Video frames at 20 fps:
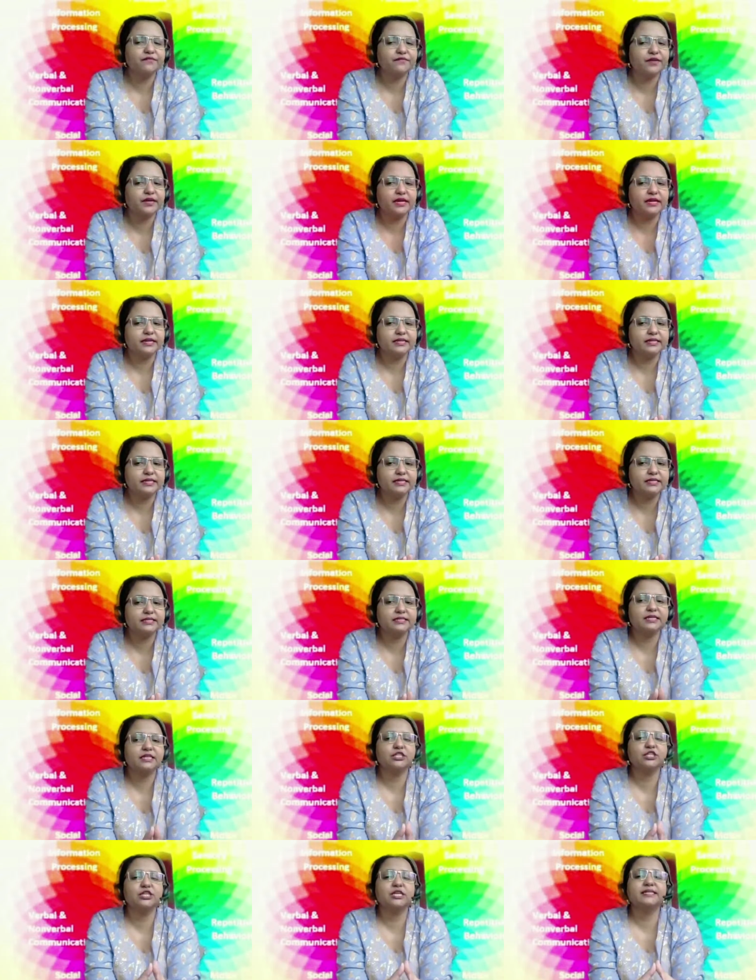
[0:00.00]
What are the
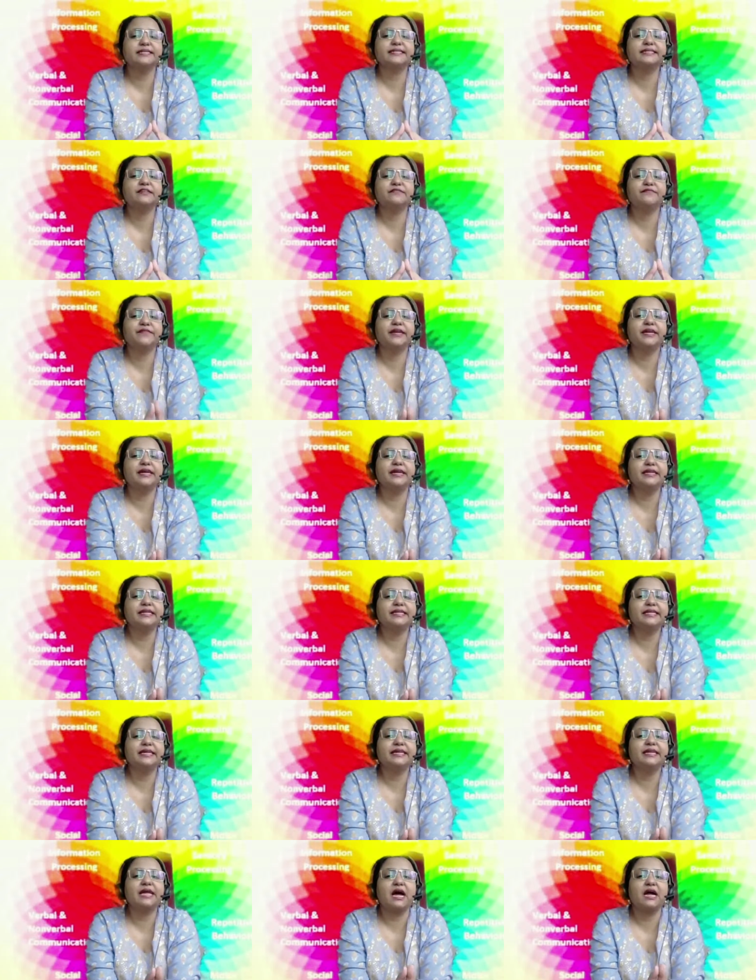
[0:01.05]
difficulties? Such as
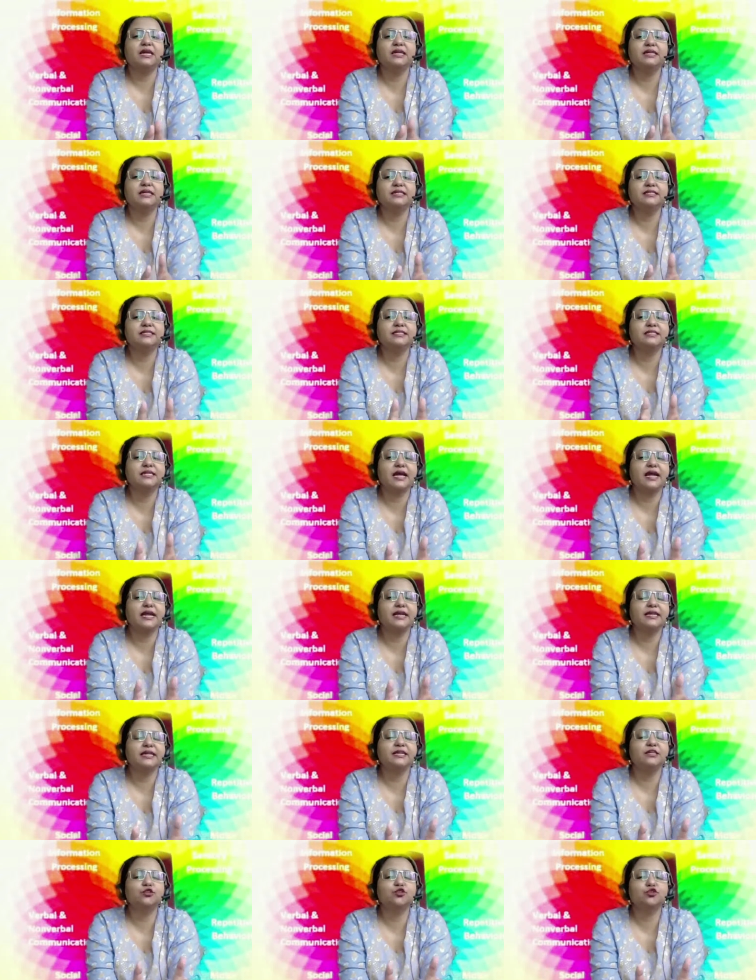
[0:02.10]
difficulty in
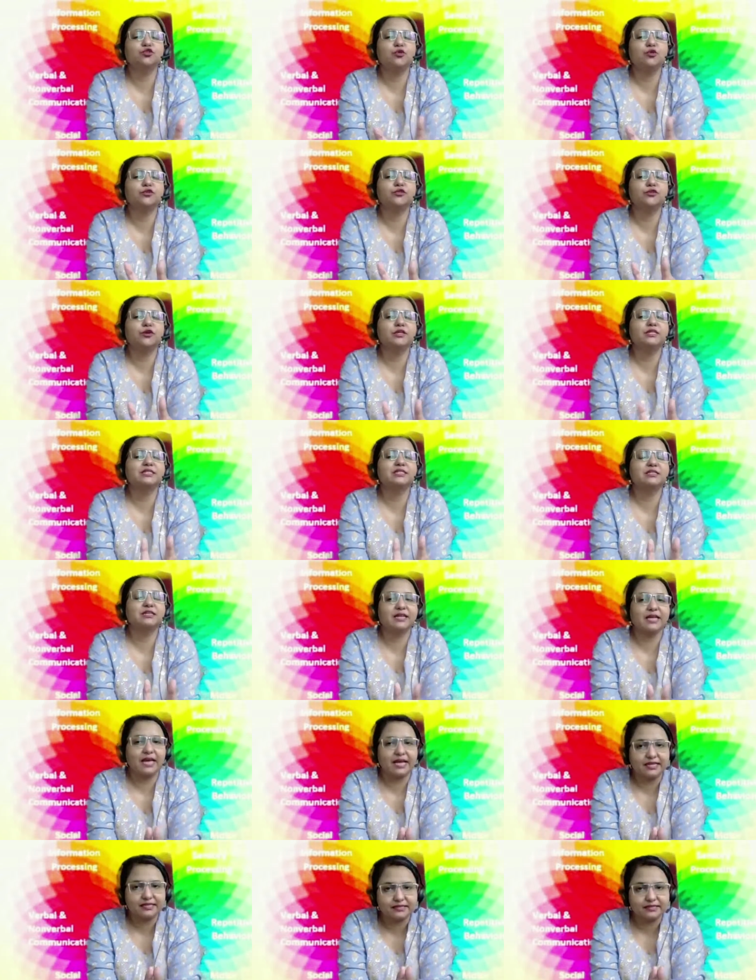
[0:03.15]
understanding
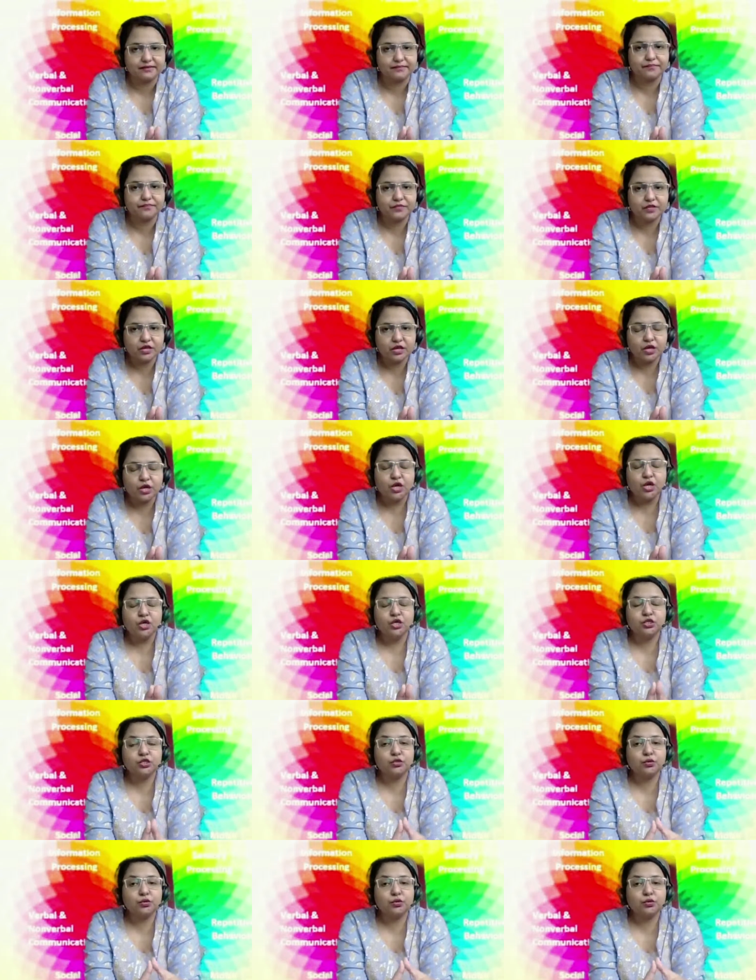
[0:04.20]
jokes or sarcasm.